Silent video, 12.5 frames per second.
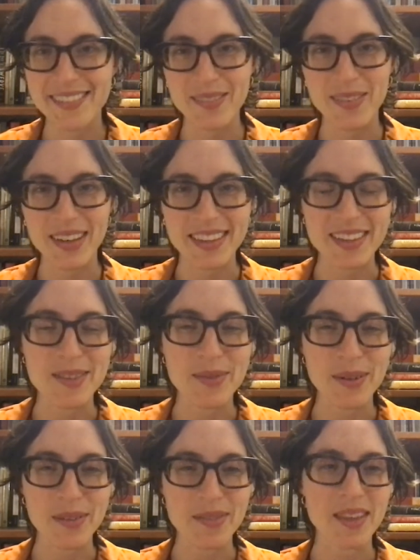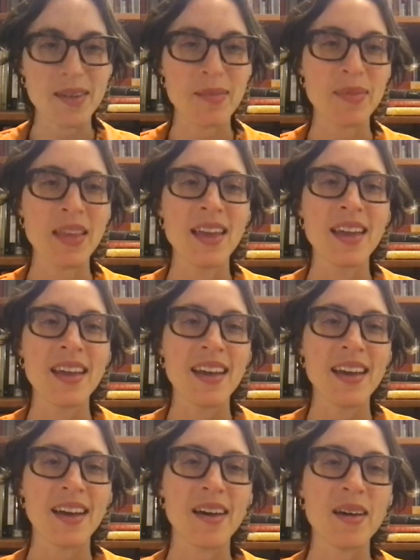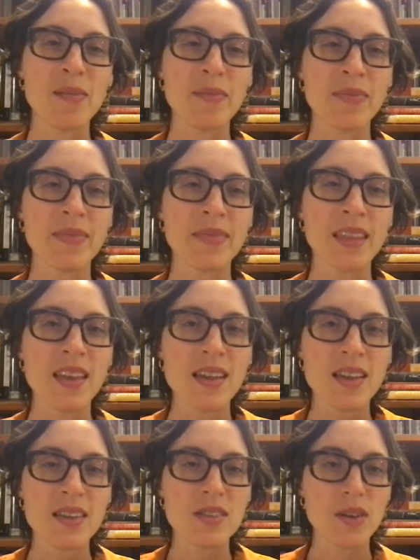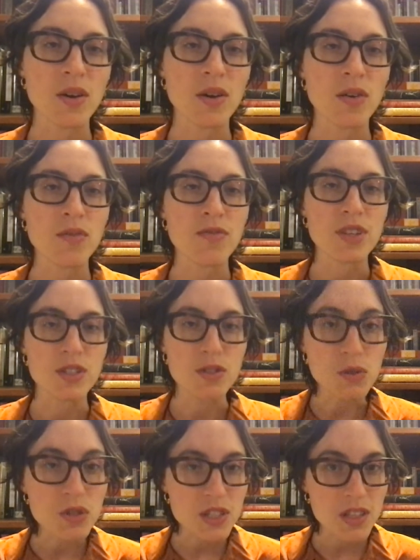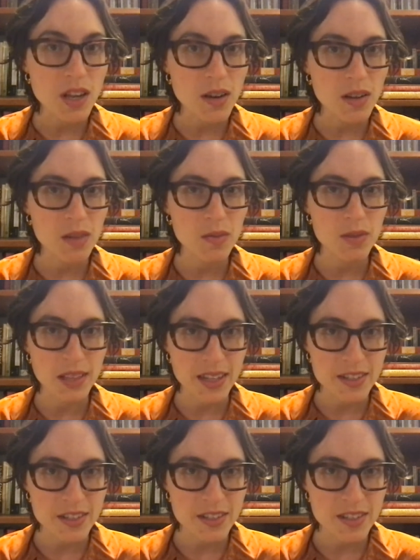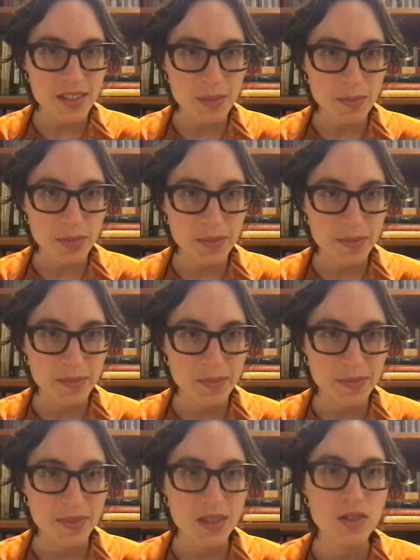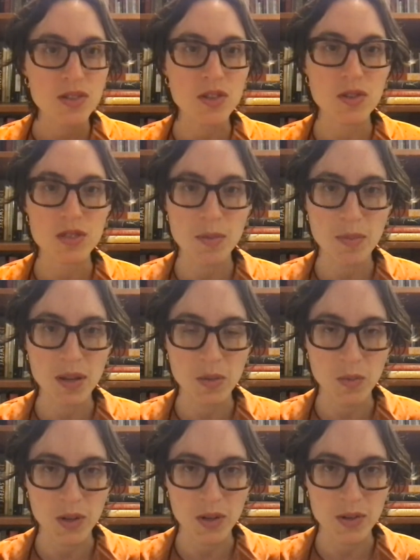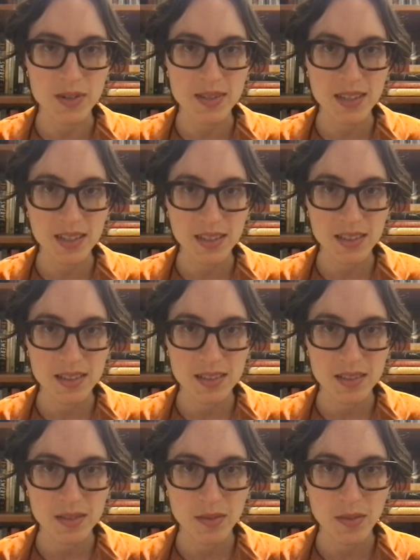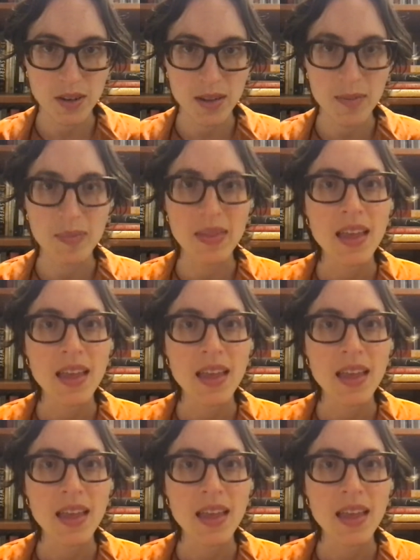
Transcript: at least one of them. So fiduciary relationship shows up on 106, right?